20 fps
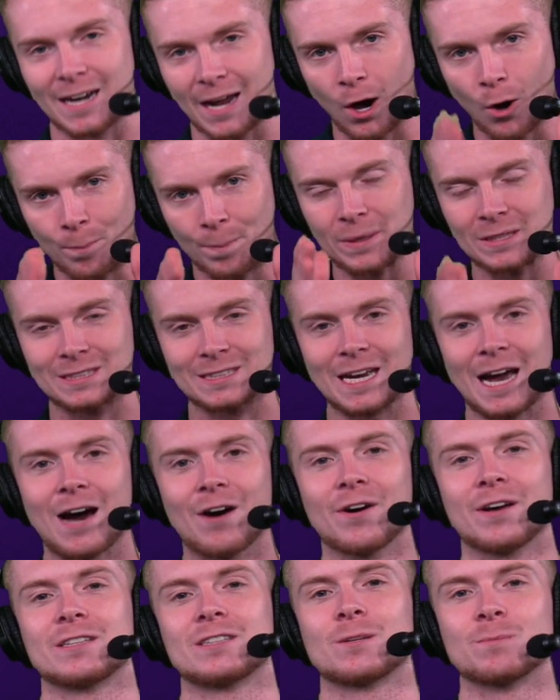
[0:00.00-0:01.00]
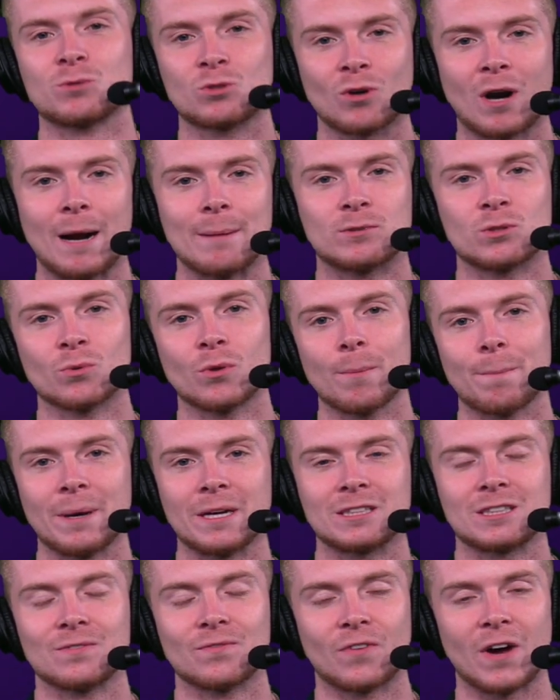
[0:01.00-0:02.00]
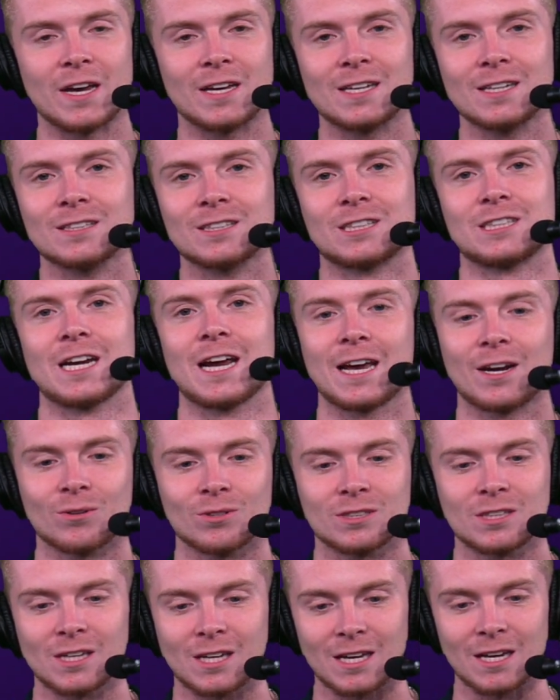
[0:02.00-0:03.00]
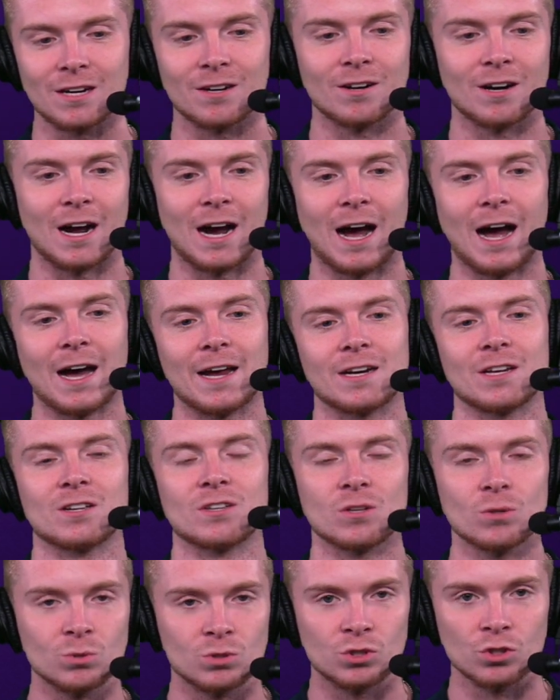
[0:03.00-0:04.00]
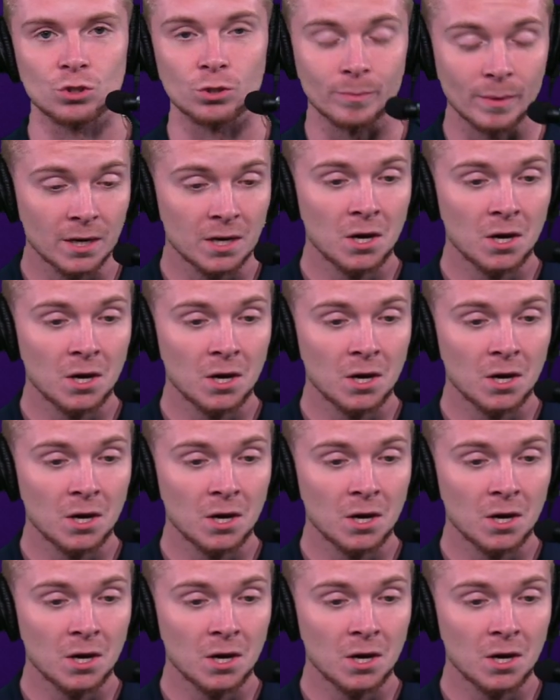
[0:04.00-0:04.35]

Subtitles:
Help us out and subscribe to one of the best Vikings channels here on YouTube.